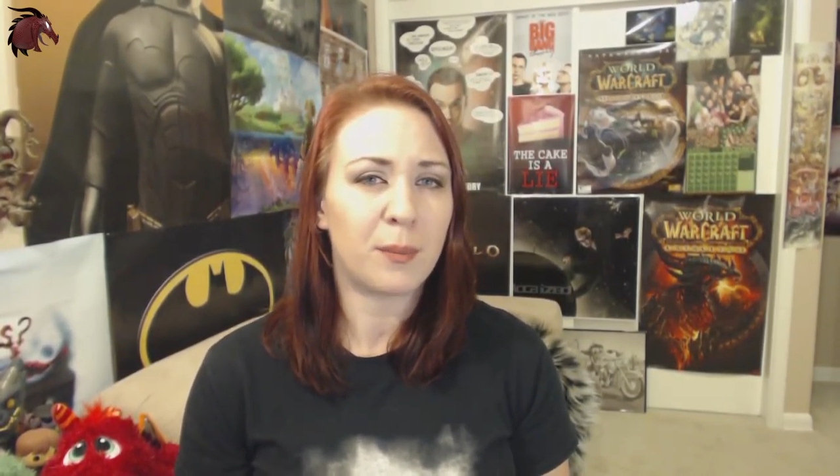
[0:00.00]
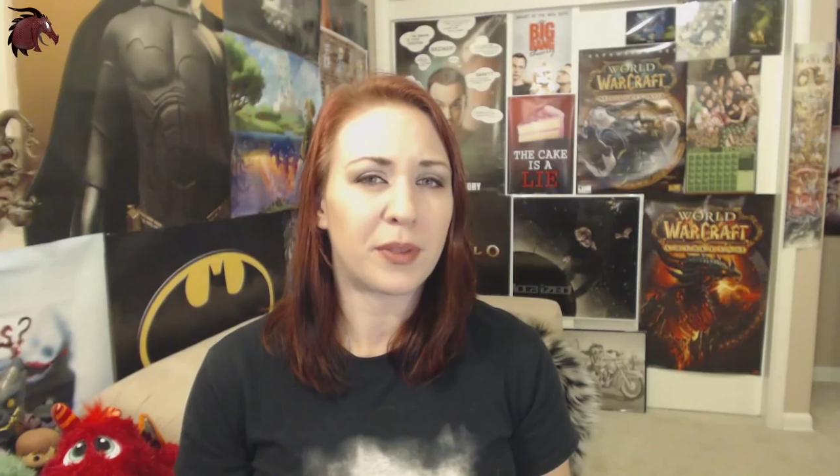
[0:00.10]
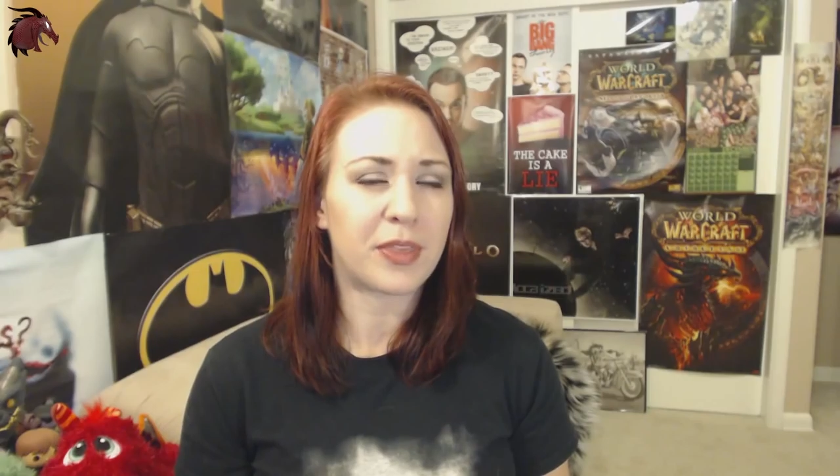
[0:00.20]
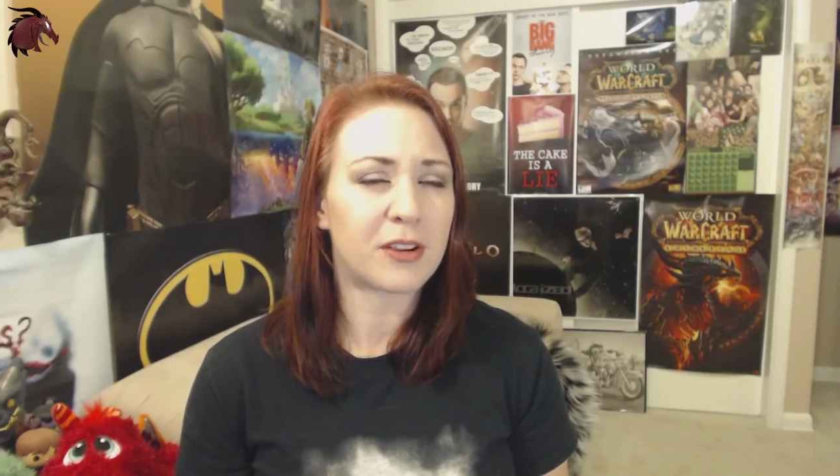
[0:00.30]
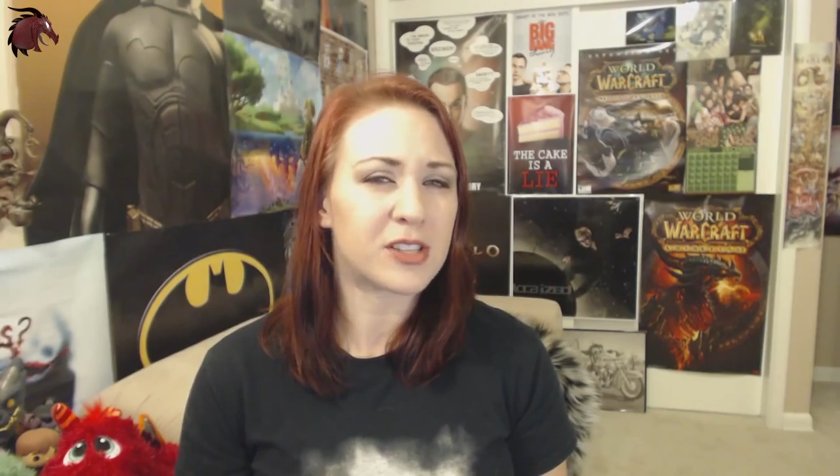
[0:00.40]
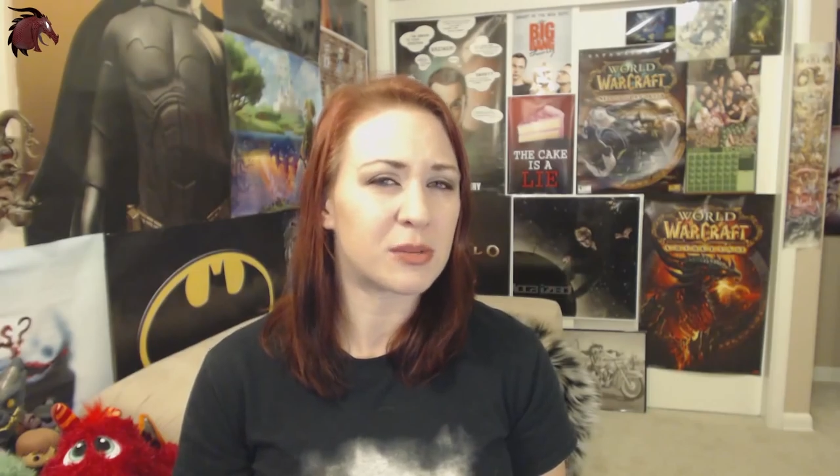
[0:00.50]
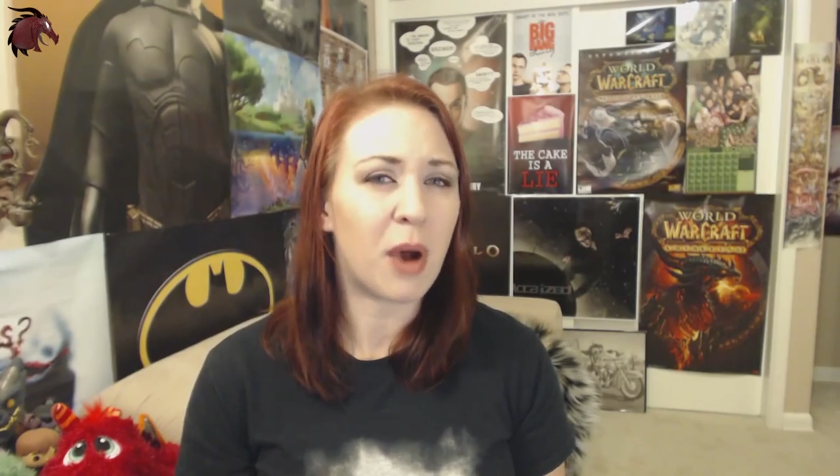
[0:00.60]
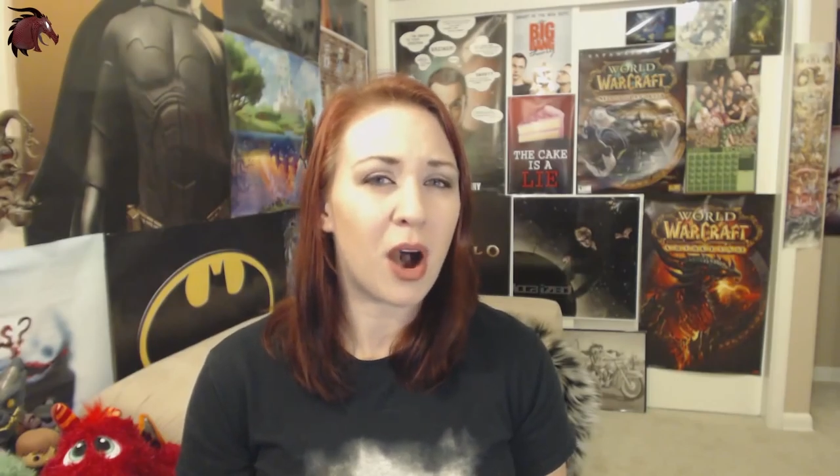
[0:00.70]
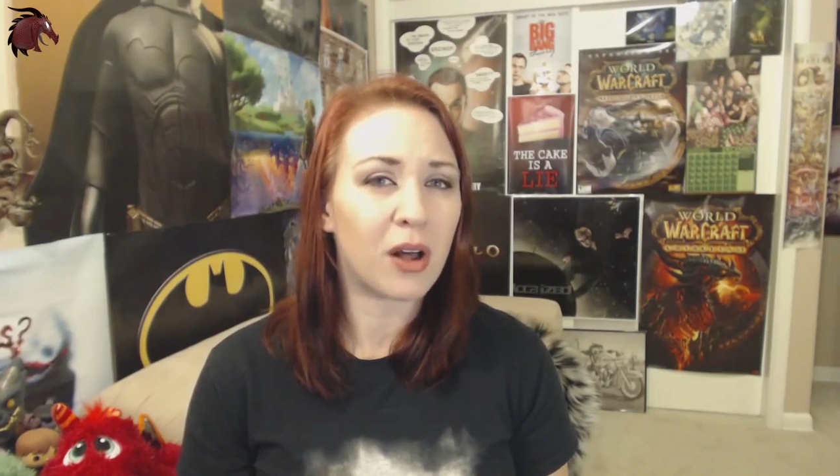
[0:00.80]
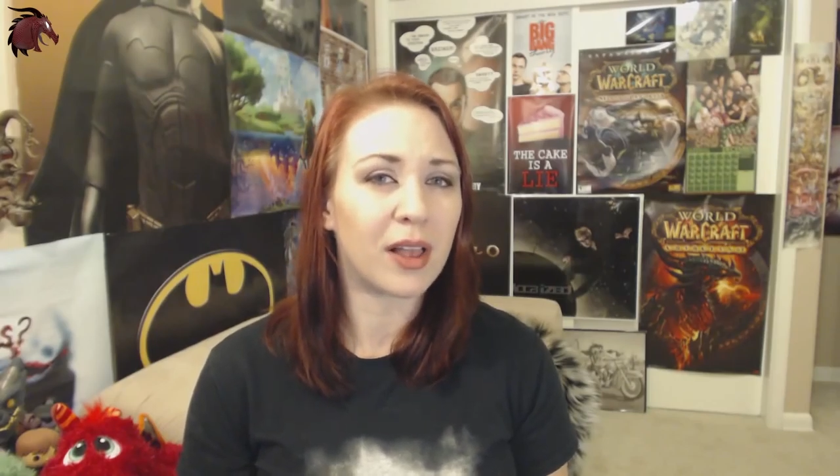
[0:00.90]
But they're
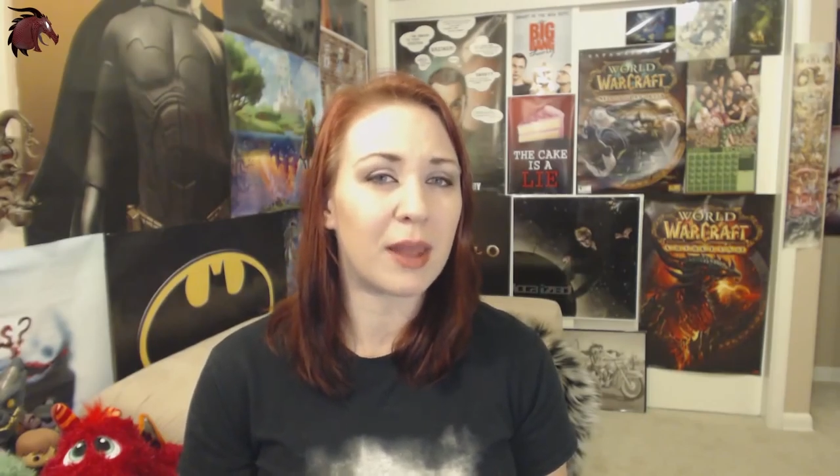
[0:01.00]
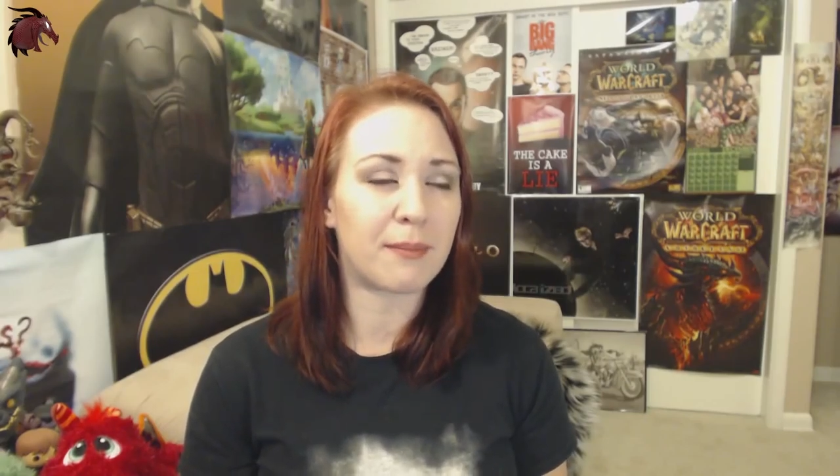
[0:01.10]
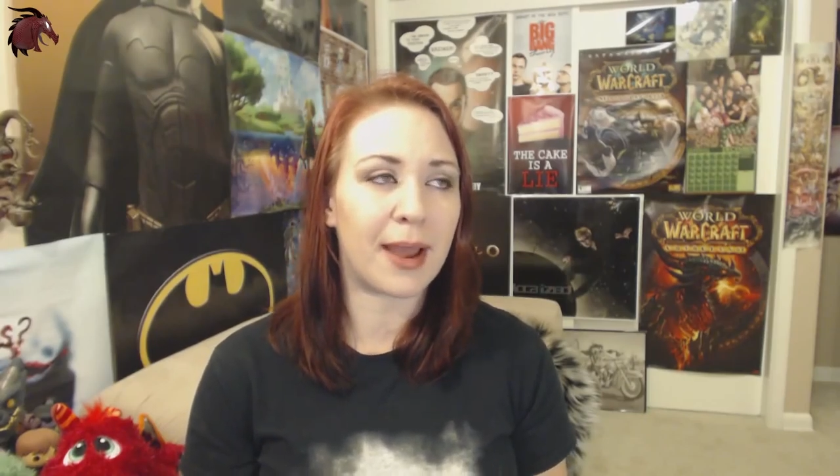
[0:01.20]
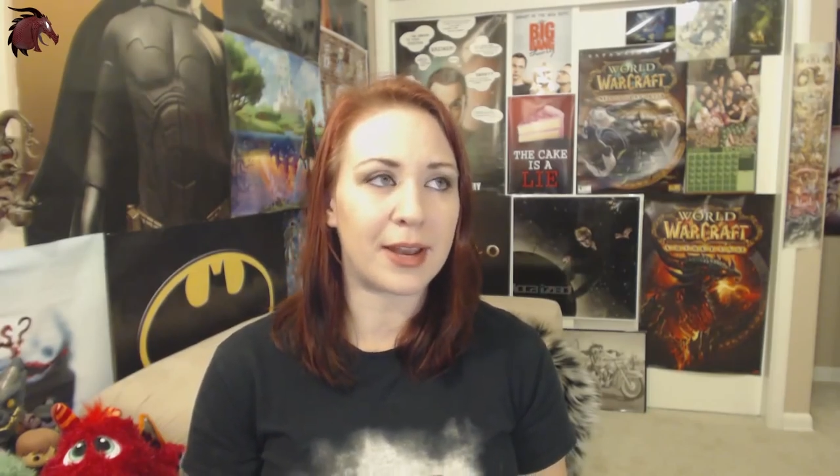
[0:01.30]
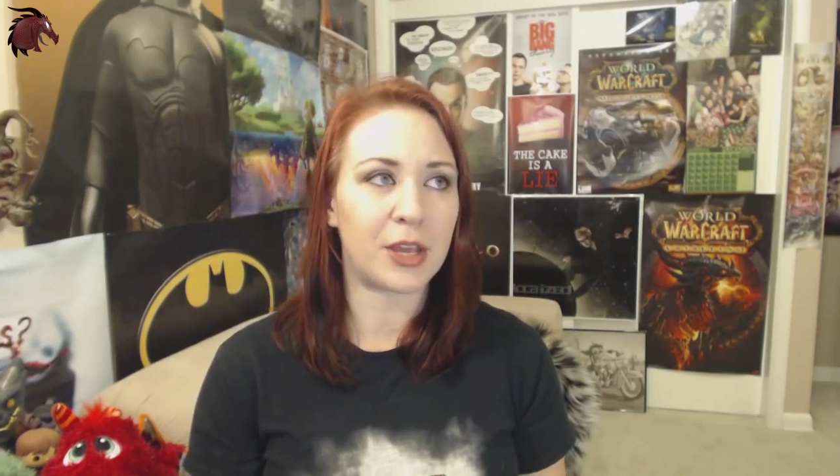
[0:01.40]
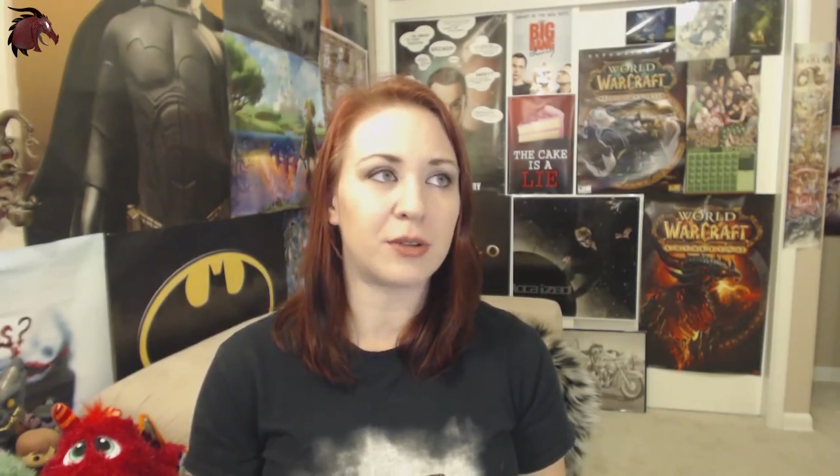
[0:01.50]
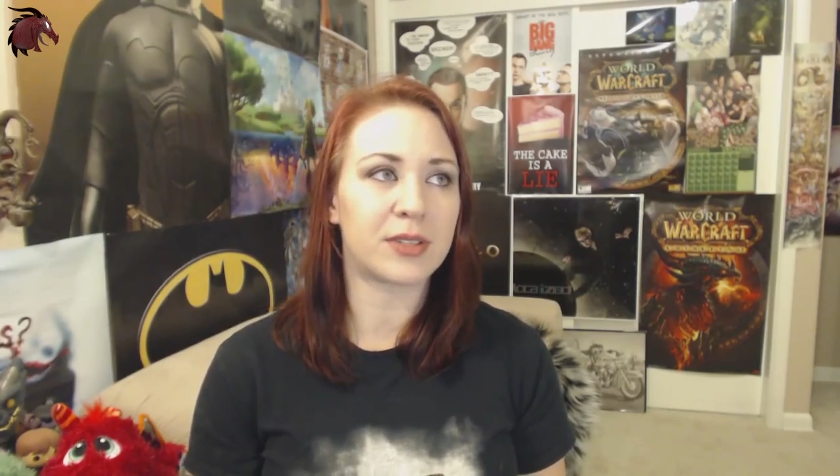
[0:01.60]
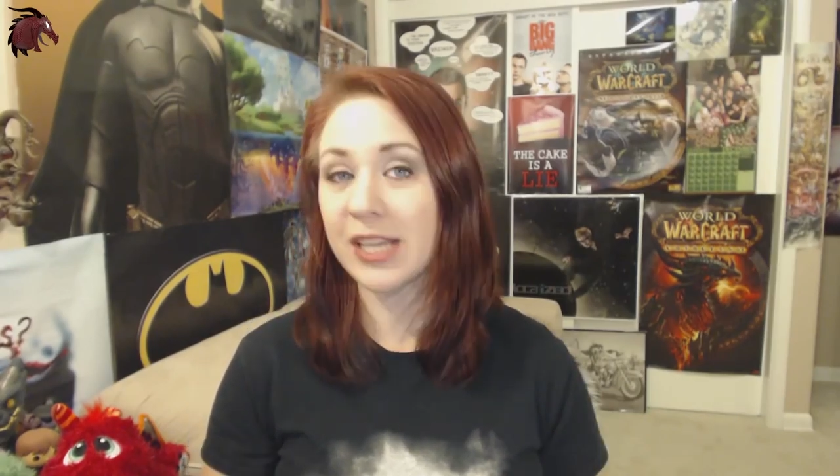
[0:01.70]
small and minute.